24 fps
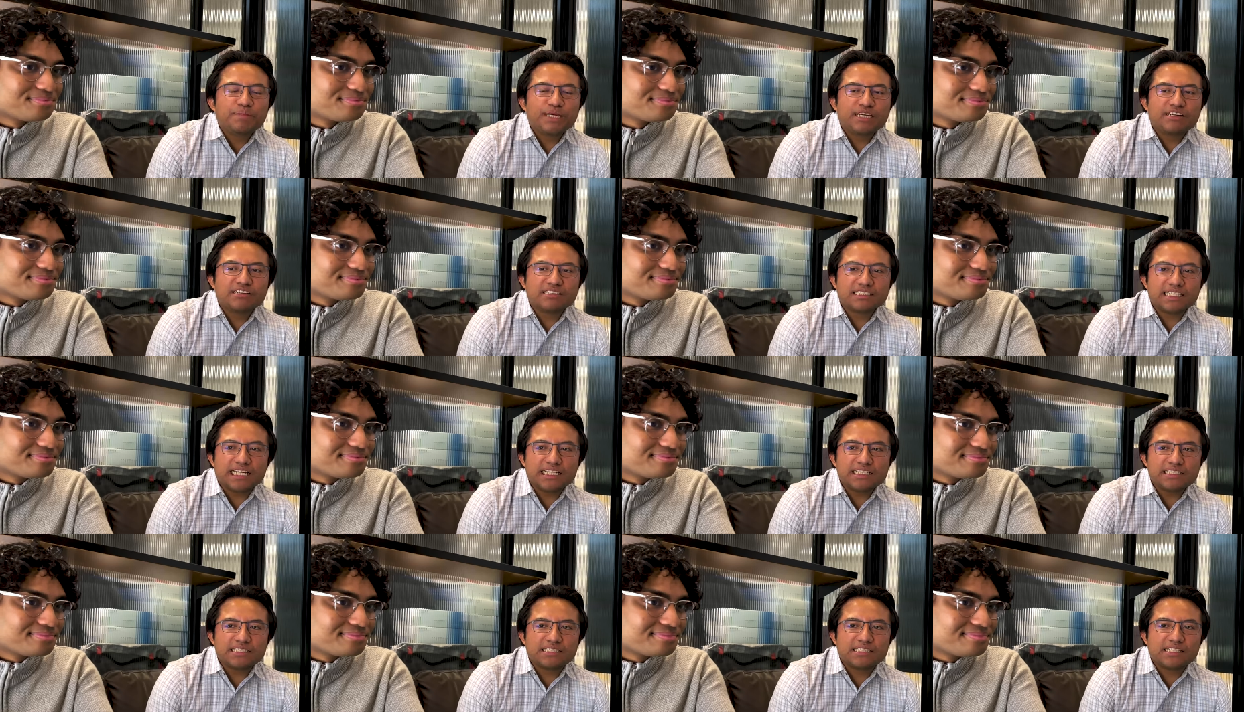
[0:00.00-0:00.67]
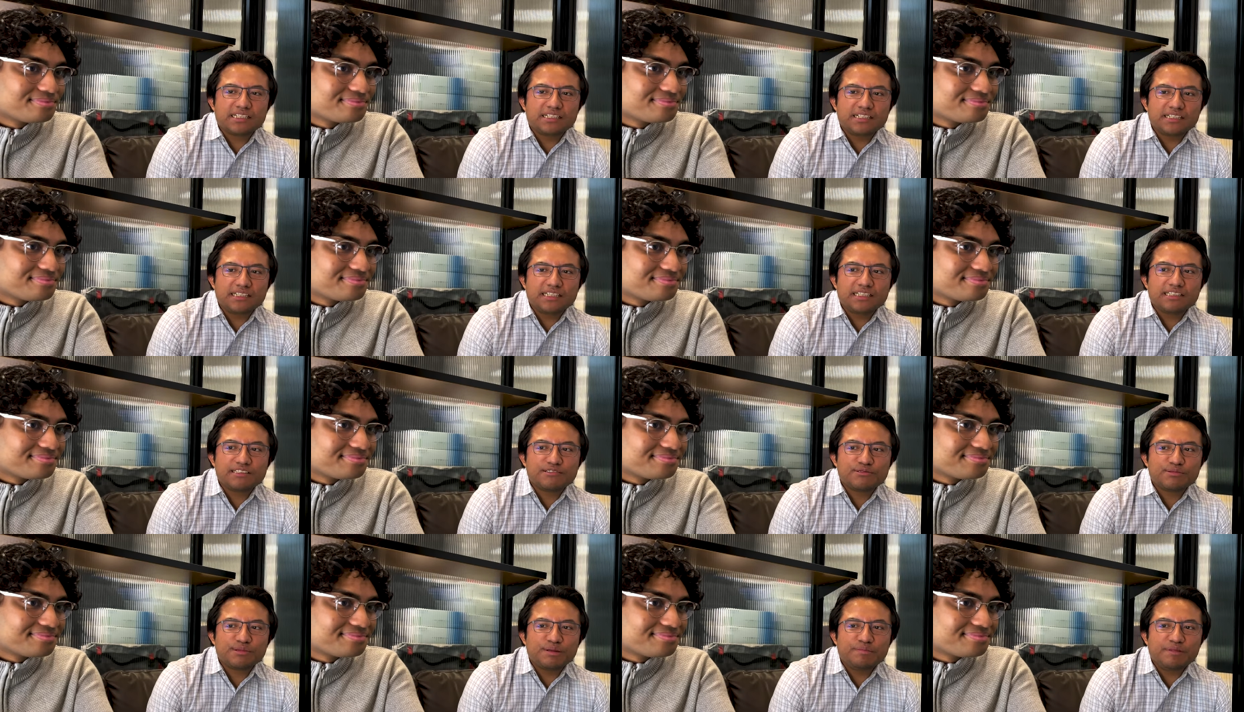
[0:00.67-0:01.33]
Speaker 1: because i started
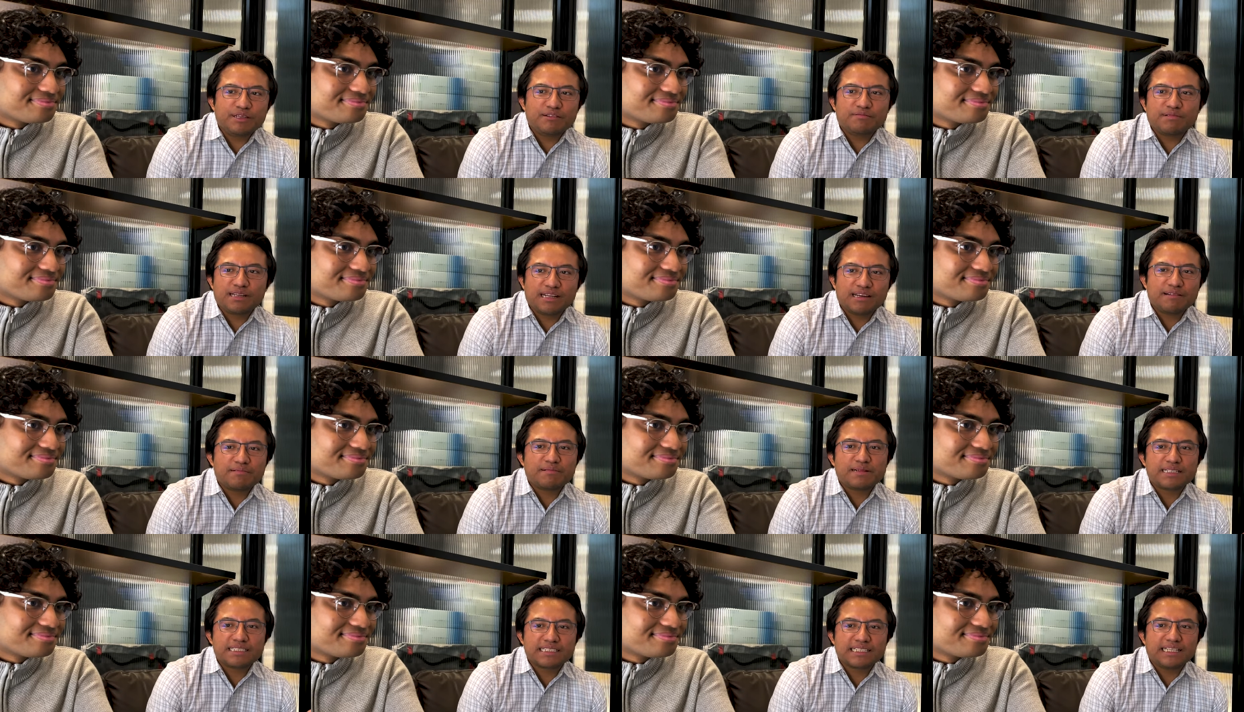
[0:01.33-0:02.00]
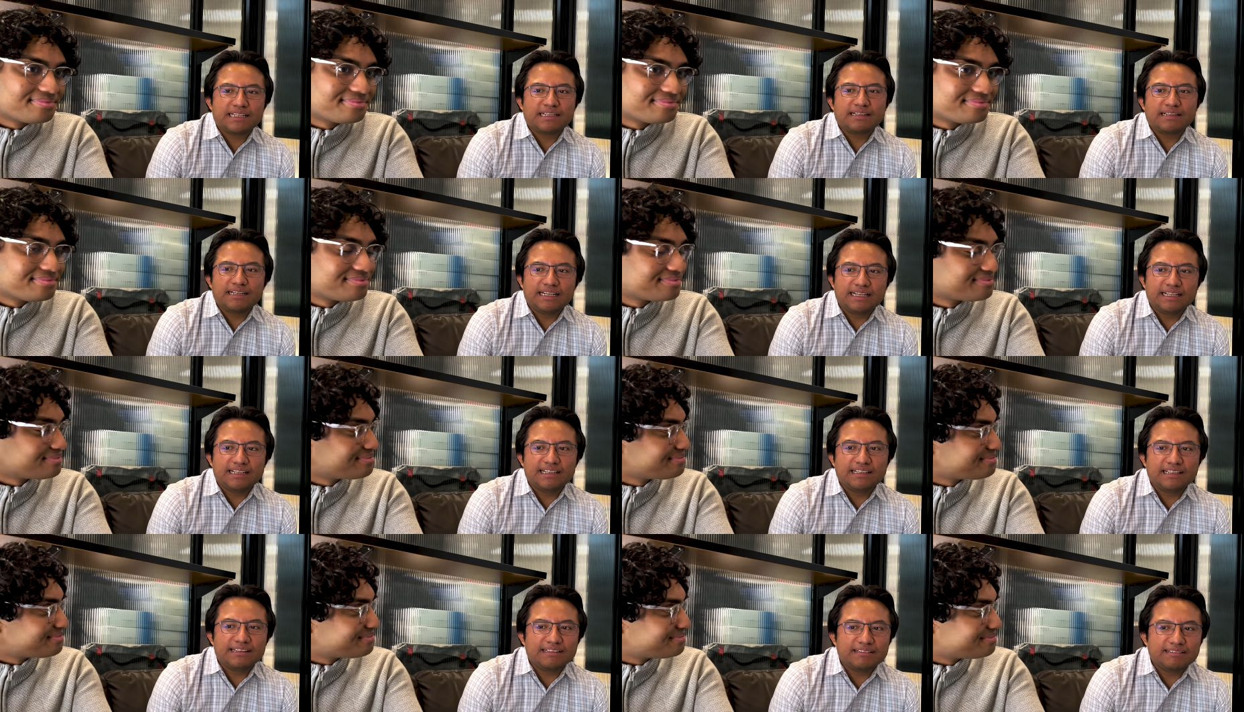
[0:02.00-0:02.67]
swimming when i was
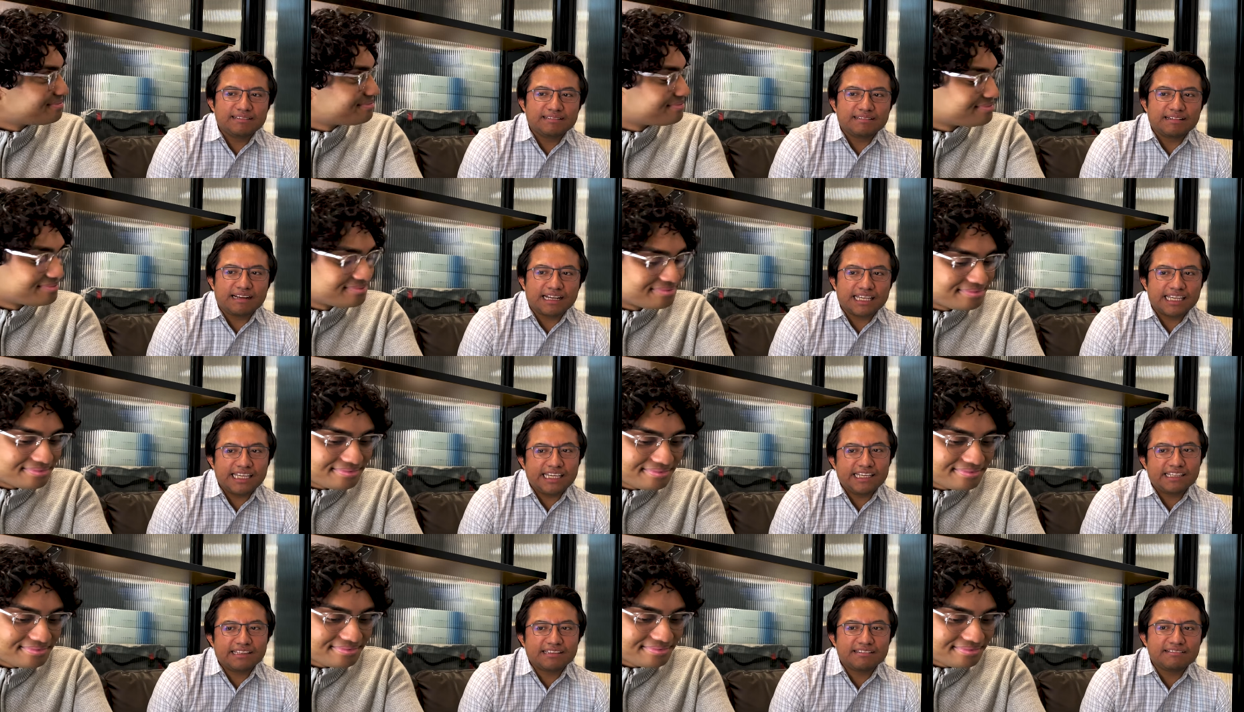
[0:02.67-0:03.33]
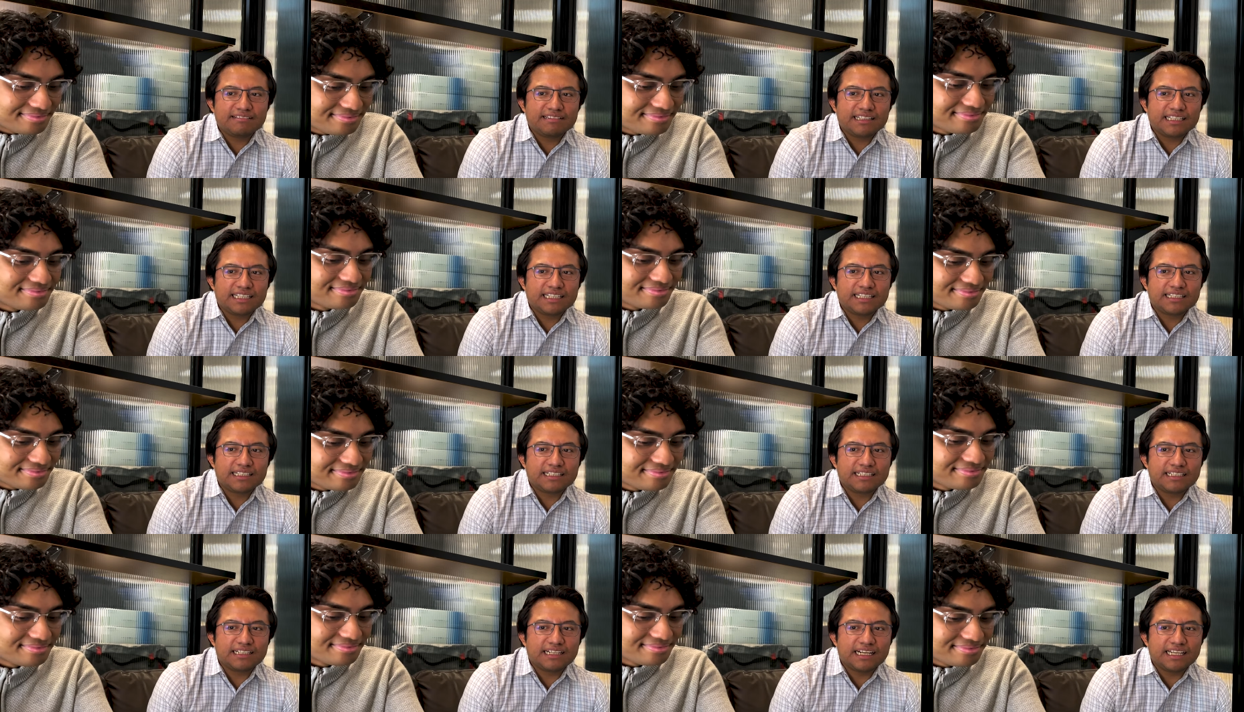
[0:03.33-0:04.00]
uh, a kid no like
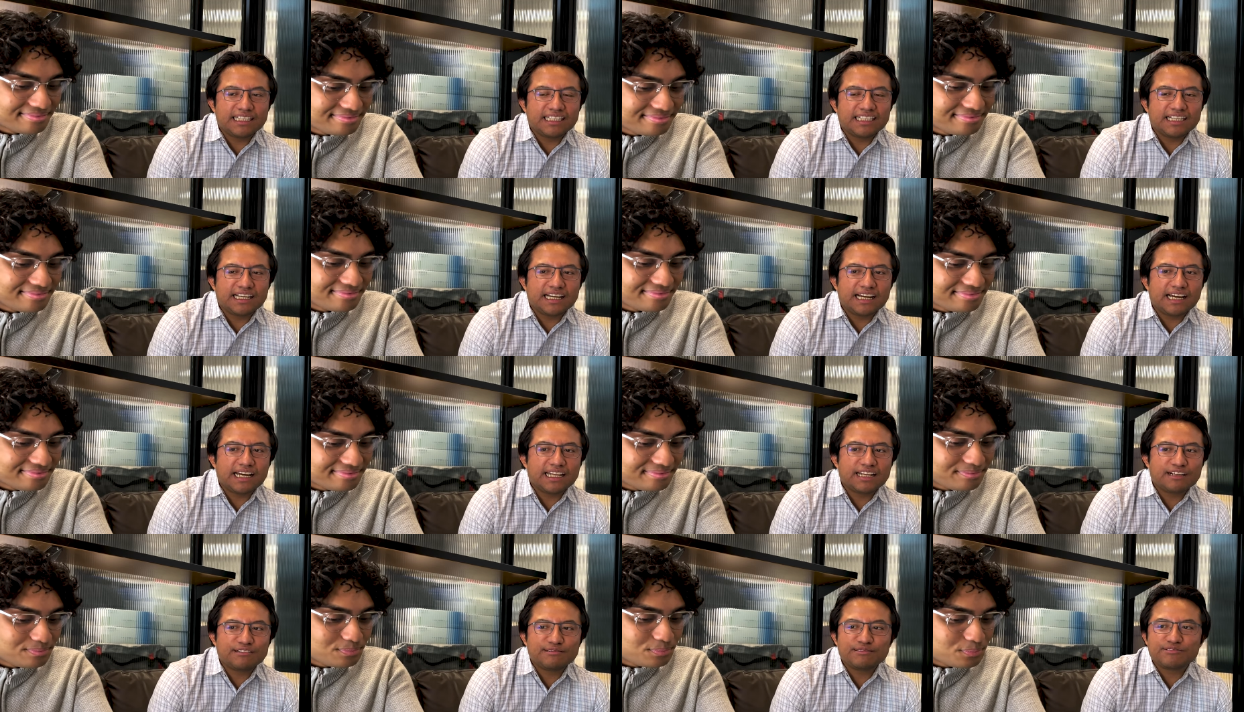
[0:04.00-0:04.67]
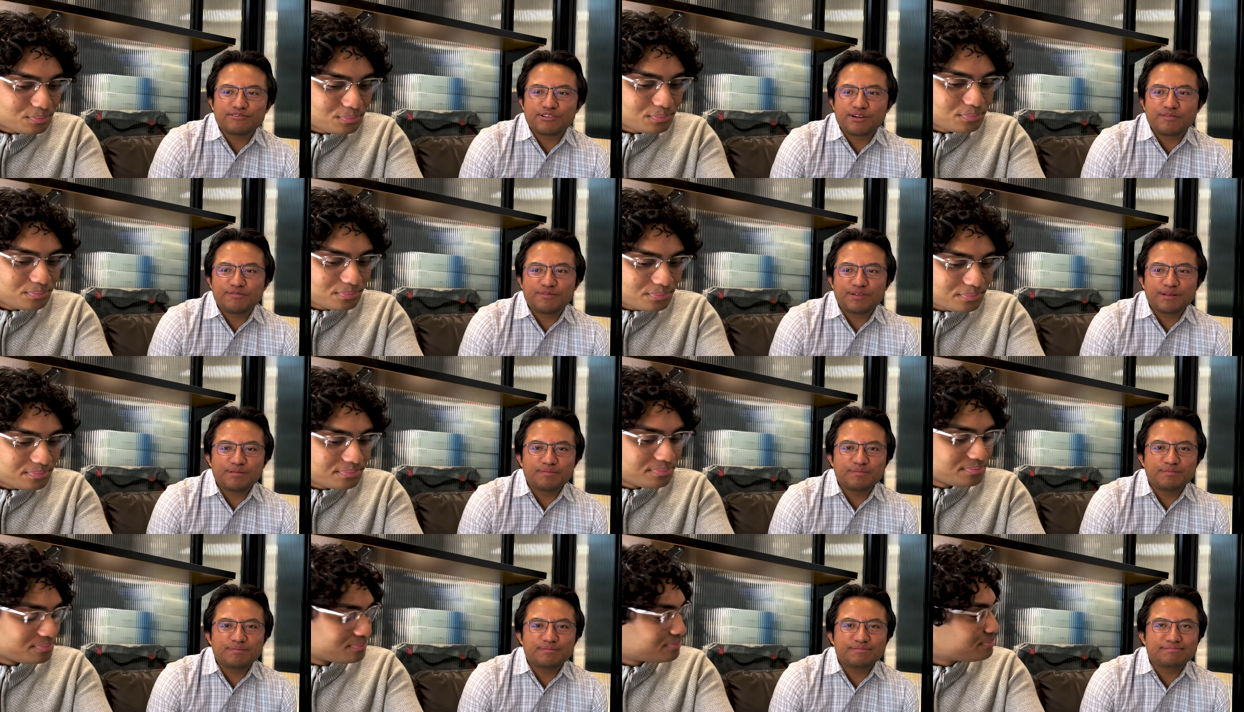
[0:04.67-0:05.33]
uh, i think i had a good run
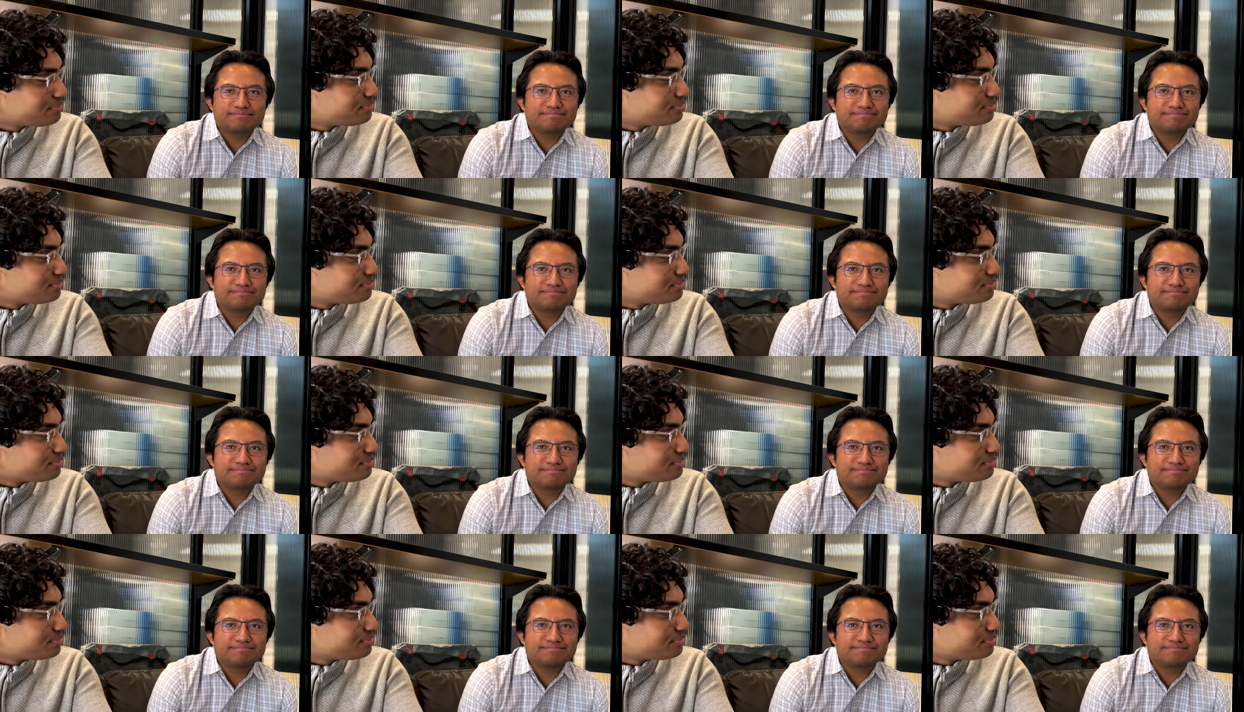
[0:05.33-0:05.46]
from